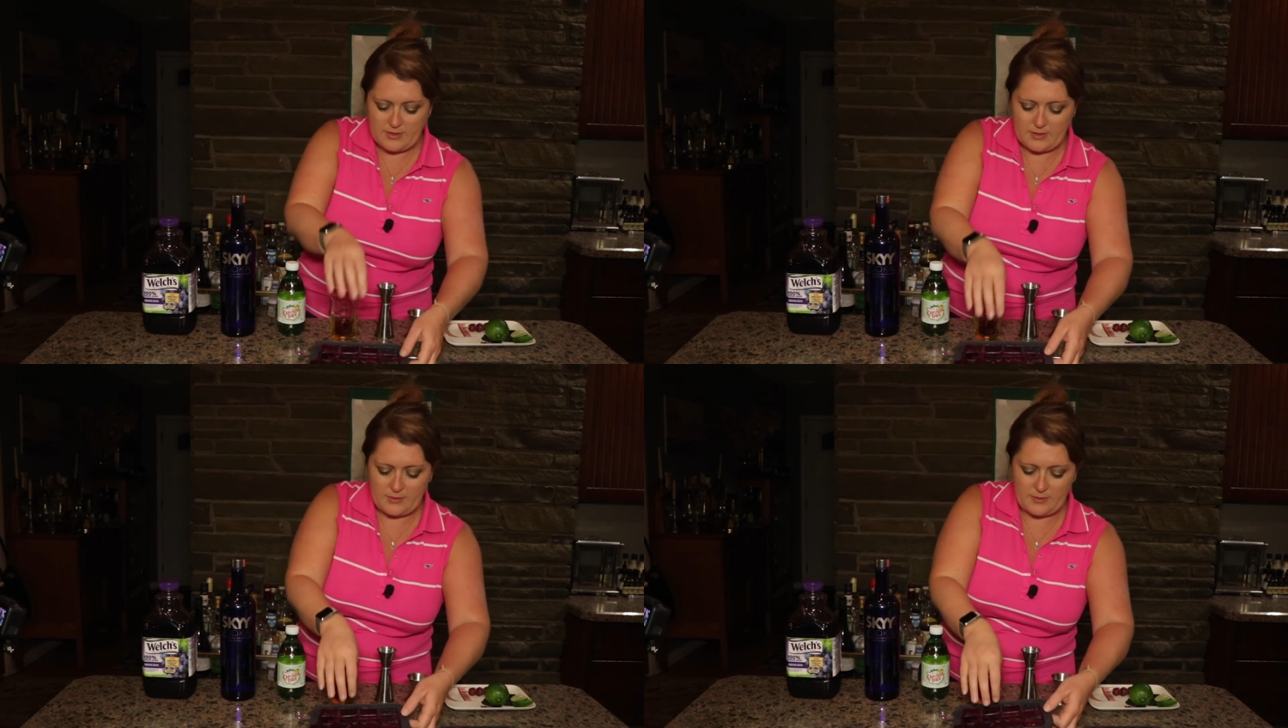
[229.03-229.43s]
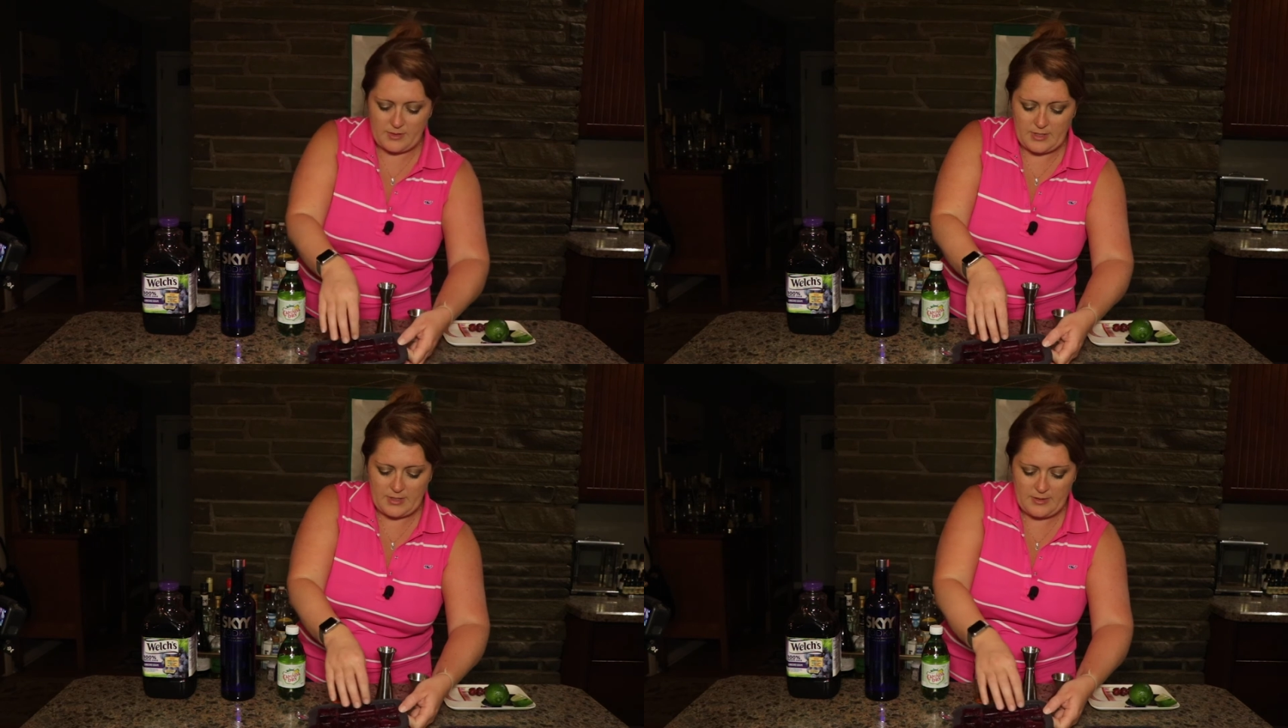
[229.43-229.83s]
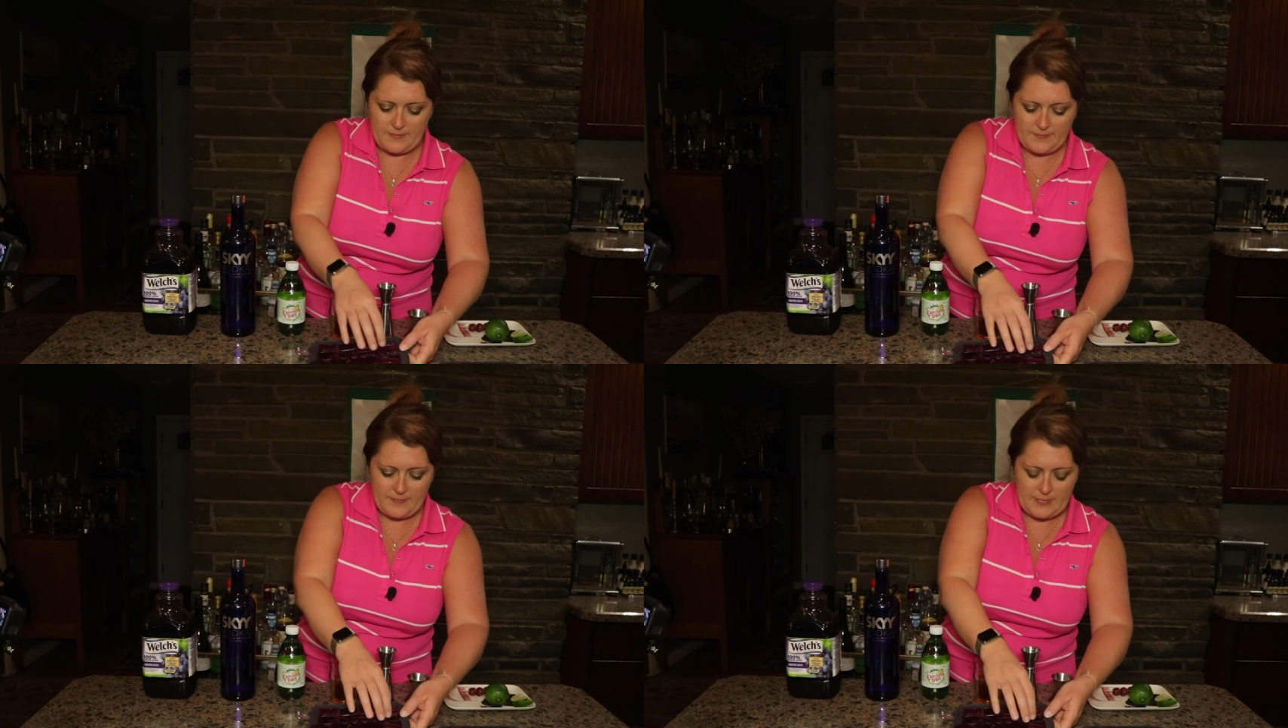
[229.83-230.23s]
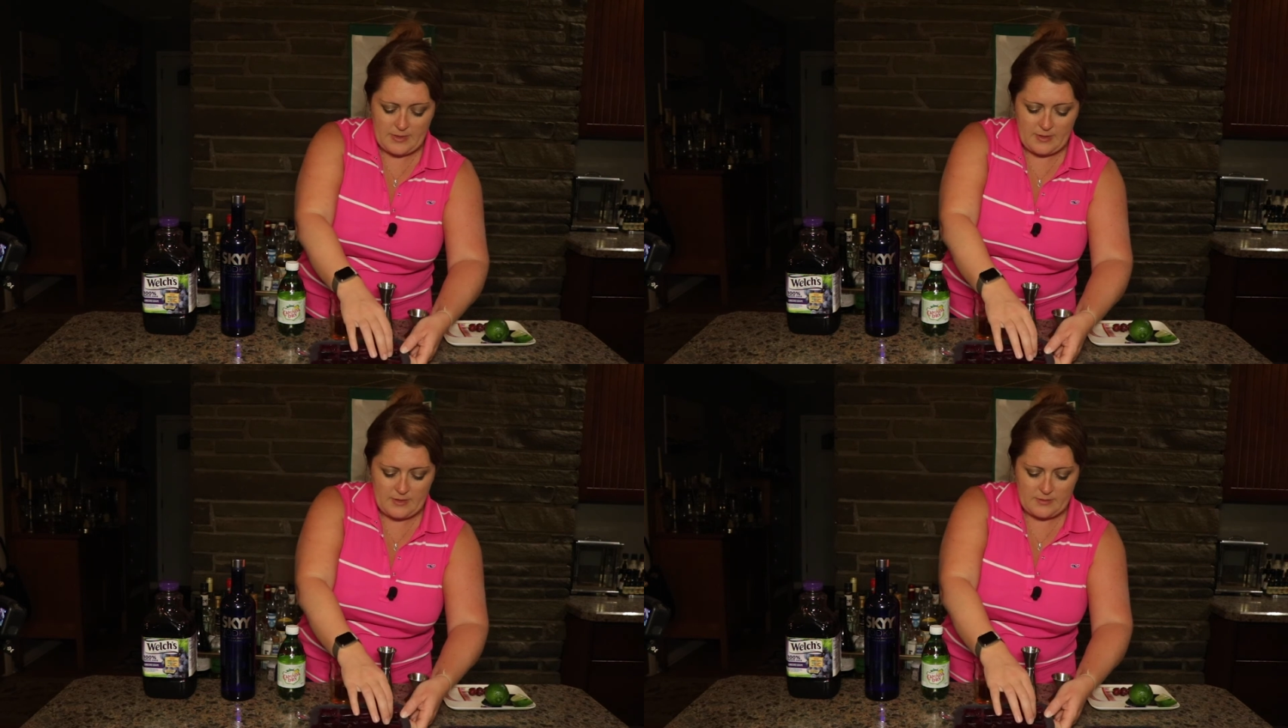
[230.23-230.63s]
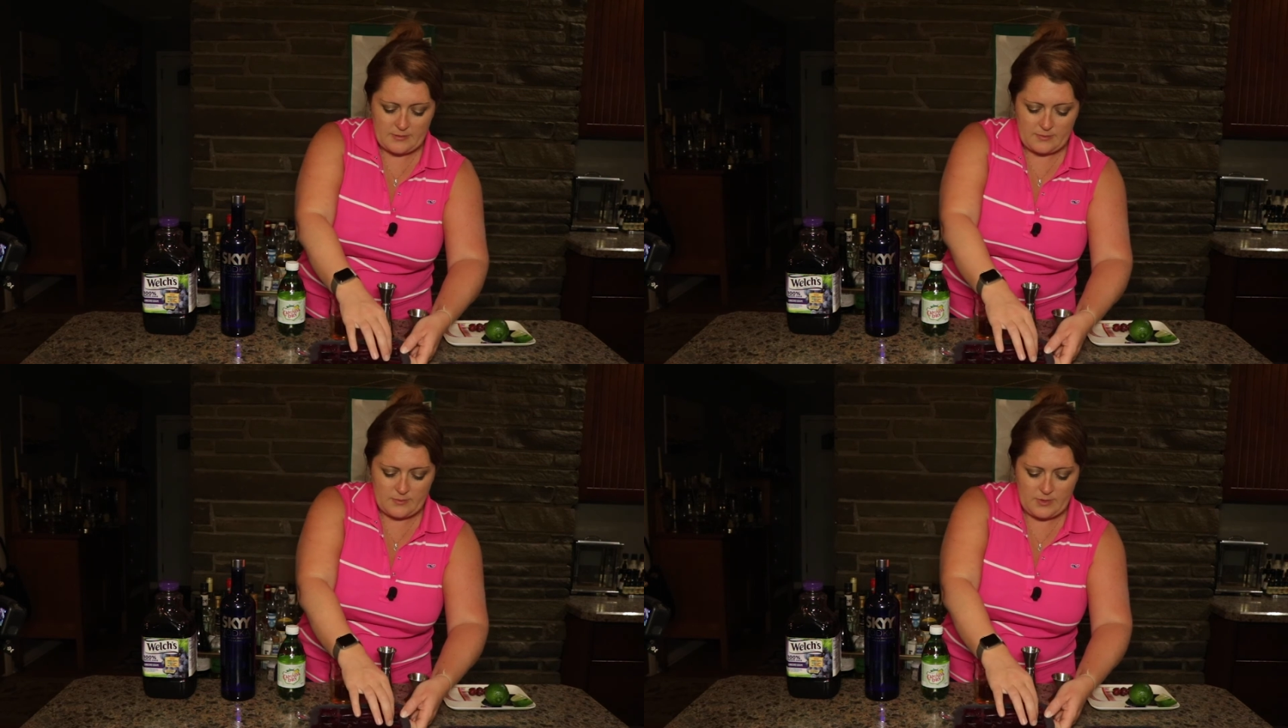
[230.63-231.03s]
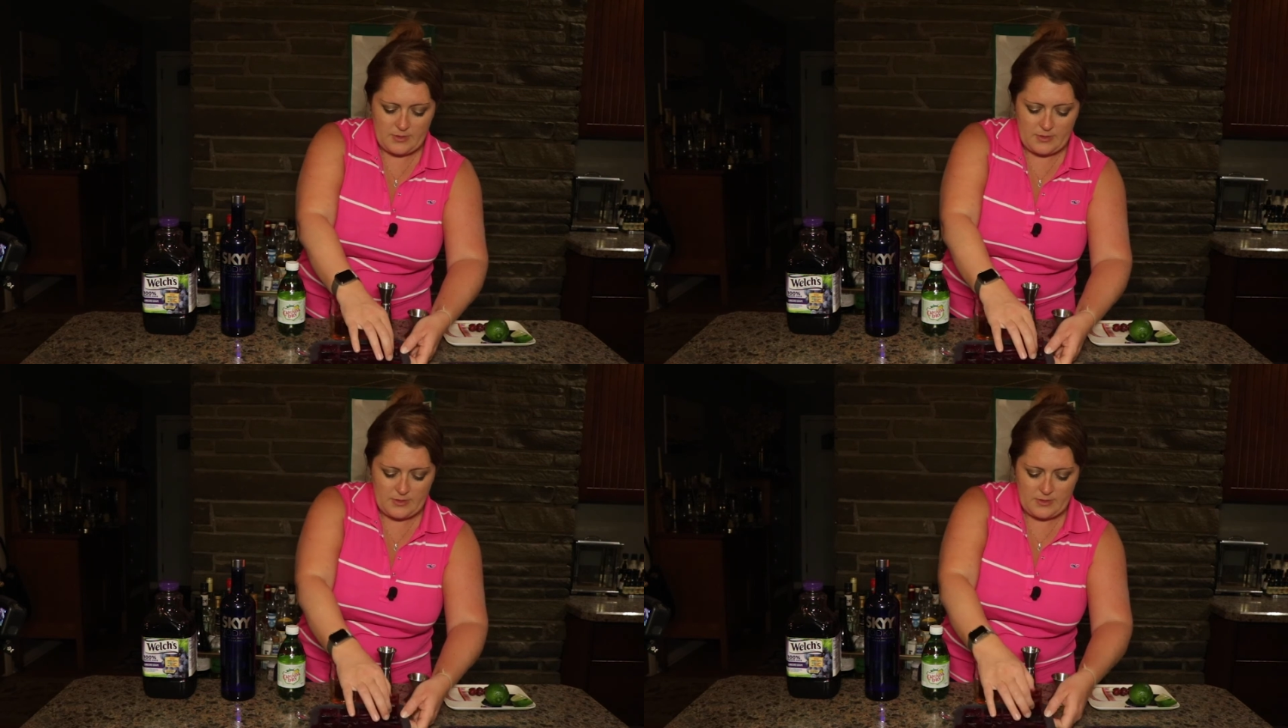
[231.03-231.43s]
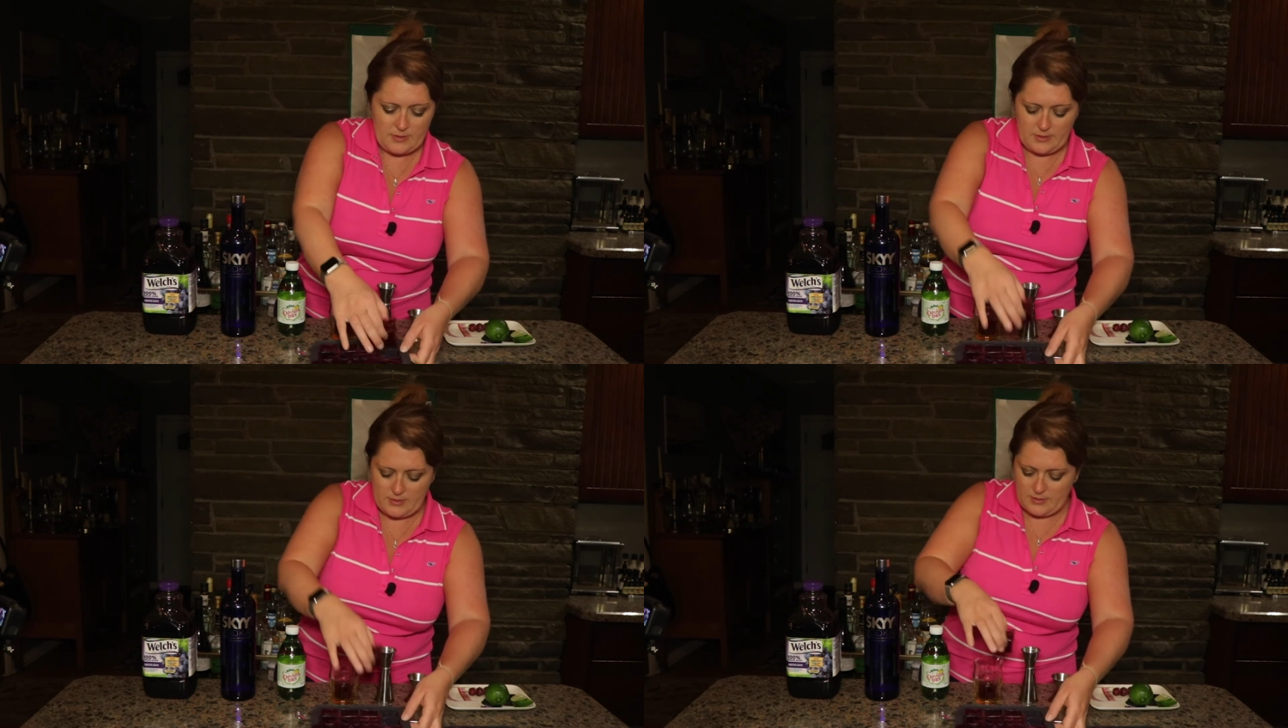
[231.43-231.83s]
Alrighty. So one.